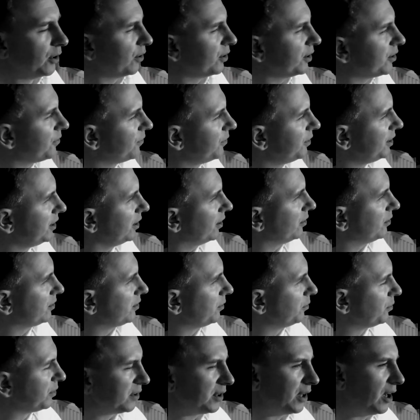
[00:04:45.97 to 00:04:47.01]
Like the
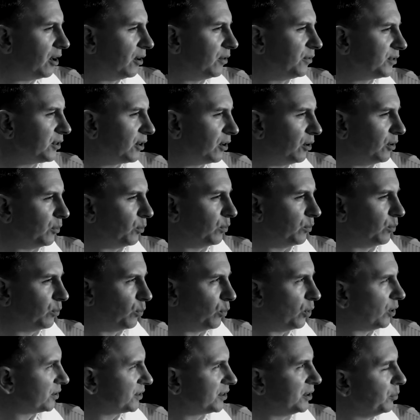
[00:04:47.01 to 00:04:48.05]
videos themselves aren't
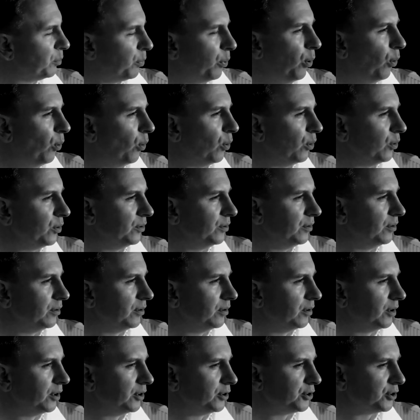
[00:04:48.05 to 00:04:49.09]
what's important,
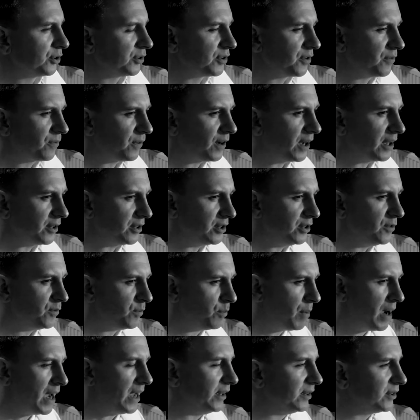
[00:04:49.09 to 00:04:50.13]
just the fact that
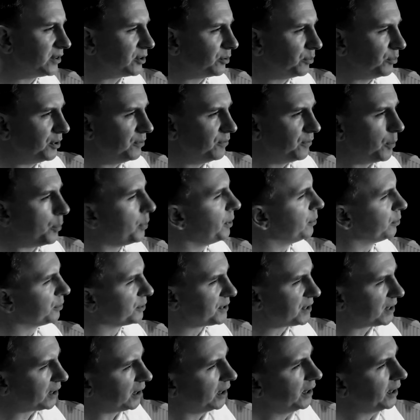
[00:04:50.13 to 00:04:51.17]
you've made something for
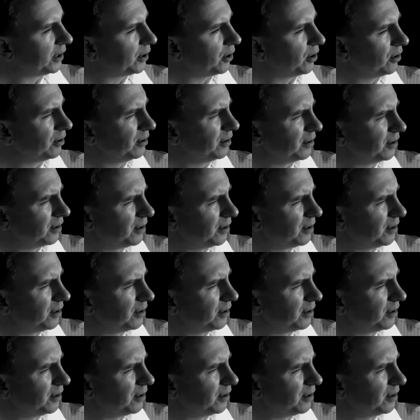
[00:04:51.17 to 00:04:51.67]
people to click on.